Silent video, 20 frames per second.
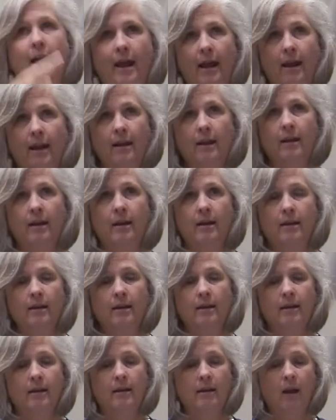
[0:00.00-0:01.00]
on the crowd,
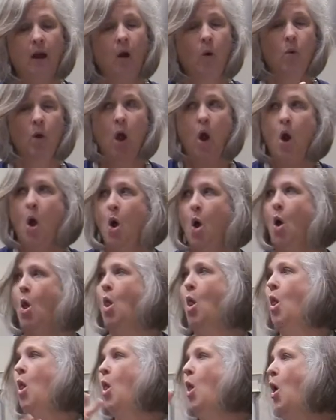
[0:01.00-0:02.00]
then like
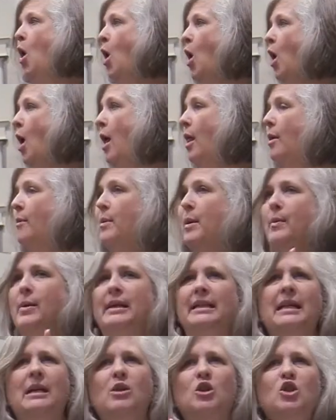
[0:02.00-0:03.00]
Jesus was moved
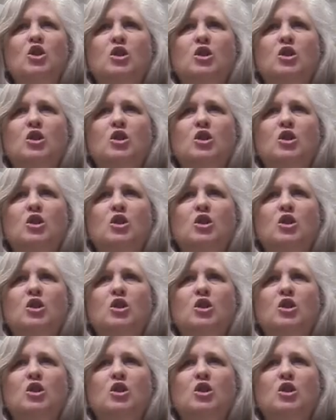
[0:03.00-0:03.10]
then.